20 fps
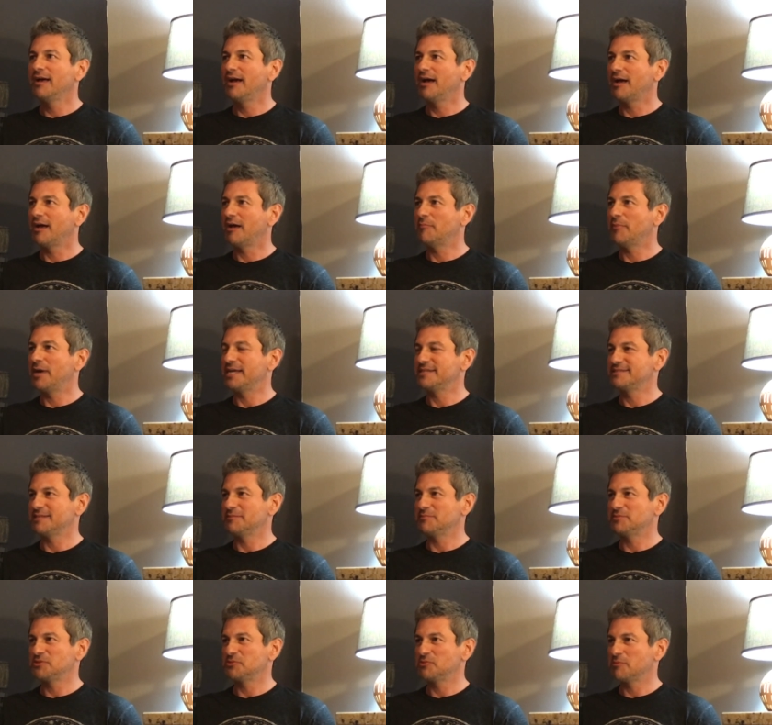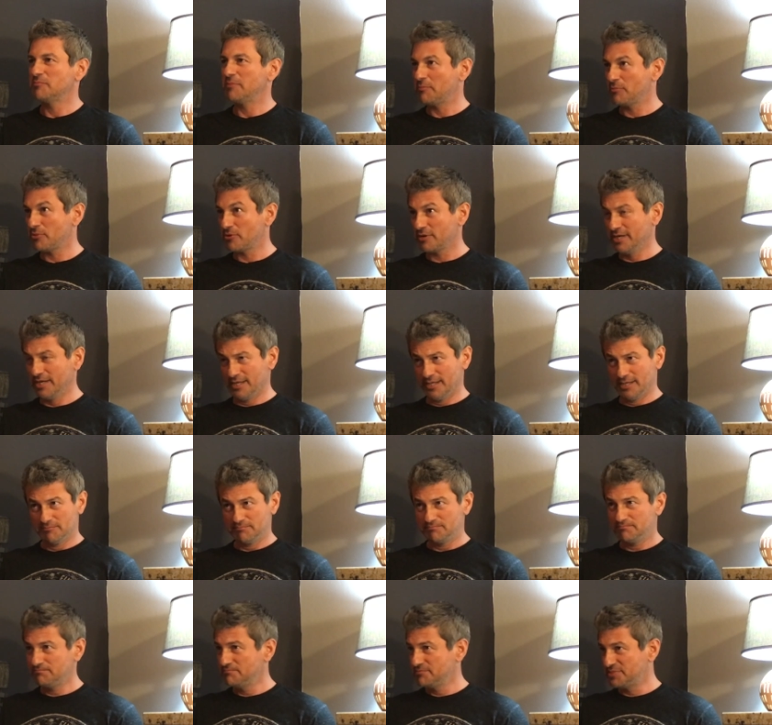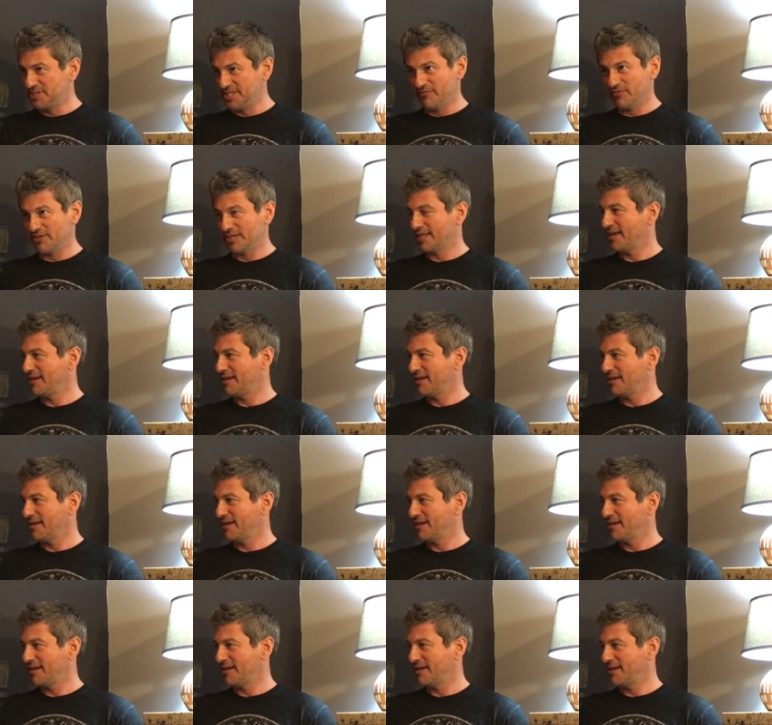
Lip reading: I seem to remember Stephen